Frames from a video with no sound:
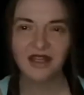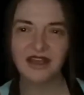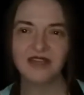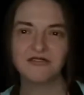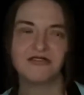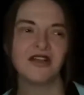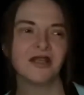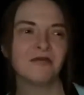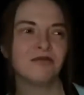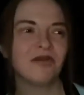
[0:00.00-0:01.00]
and then
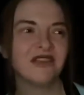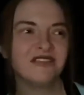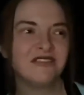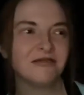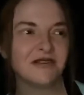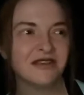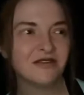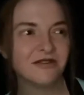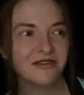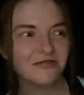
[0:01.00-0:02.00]
fucking bite you in
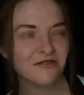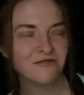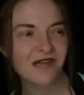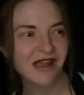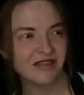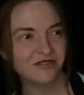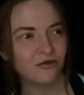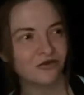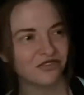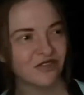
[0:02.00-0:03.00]
all of your fucking
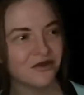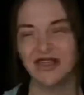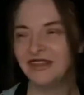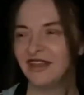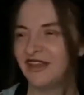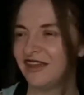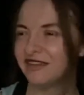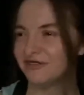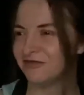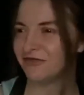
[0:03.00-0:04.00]
torso, in your
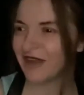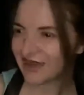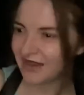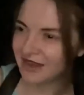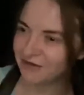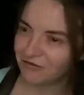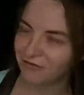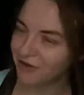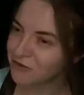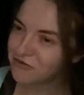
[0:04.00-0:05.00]
head and fucking
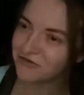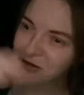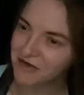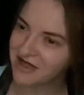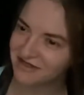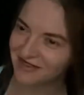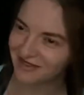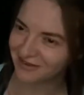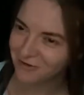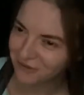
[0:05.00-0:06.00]
everything. All of you,
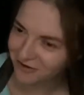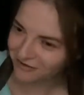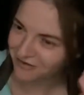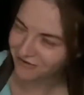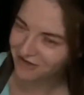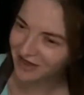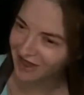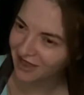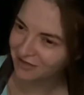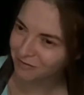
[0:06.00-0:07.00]
basically, all of you fucking
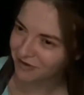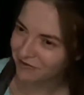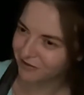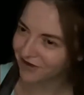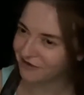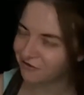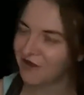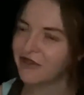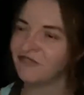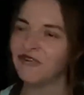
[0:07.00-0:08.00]
gets bitten by this fucking